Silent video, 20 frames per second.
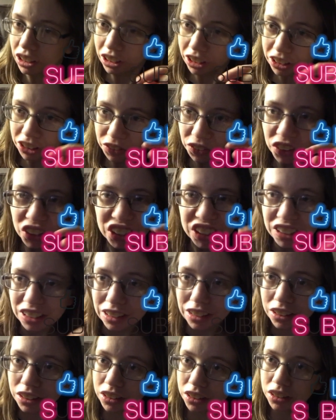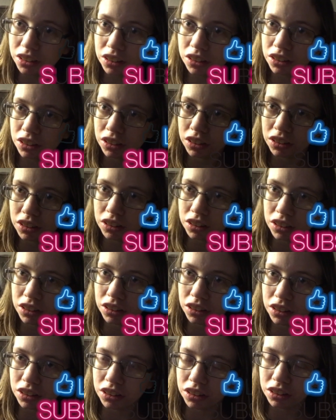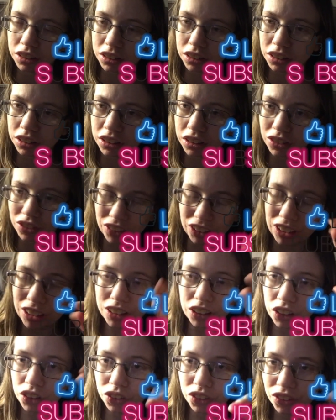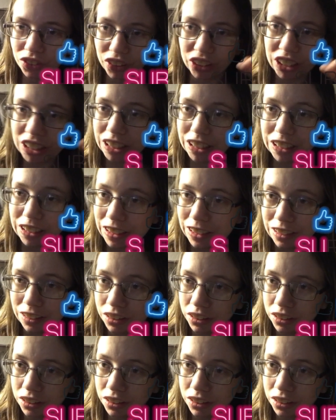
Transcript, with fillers: It's free. I'm telling you, it's free.